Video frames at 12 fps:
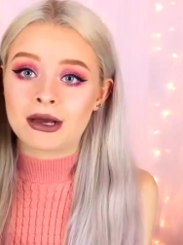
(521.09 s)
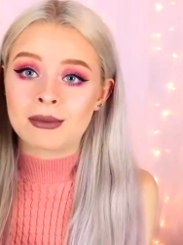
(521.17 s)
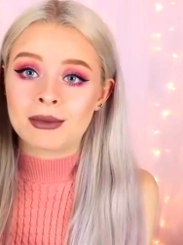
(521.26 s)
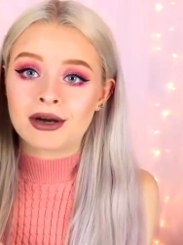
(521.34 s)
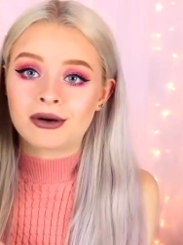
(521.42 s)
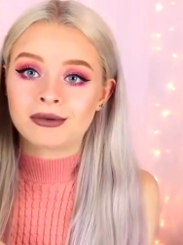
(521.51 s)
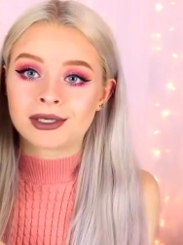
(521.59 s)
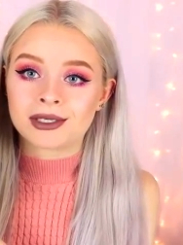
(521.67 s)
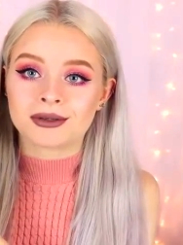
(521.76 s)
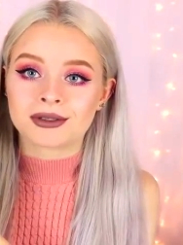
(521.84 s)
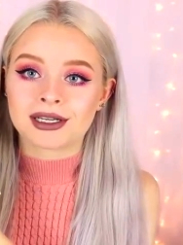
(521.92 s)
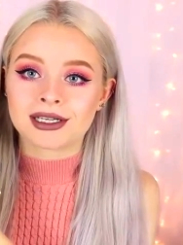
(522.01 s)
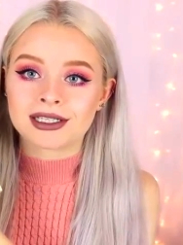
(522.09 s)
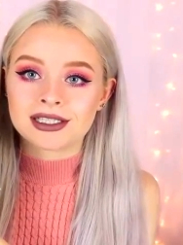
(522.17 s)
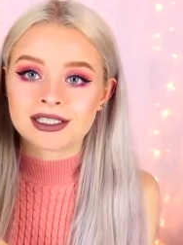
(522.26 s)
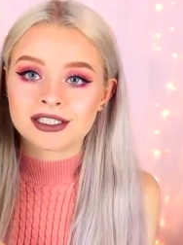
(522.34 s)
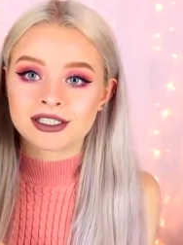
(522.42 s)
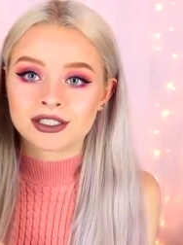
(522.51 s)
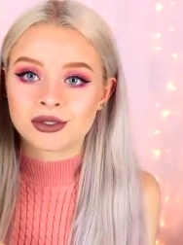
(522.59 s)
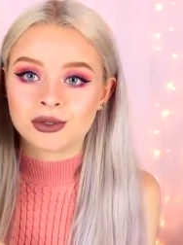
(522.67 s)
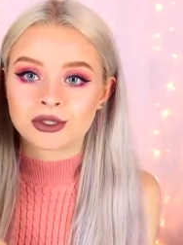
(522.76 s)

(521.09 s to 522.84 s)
Um, oh my god, like this is just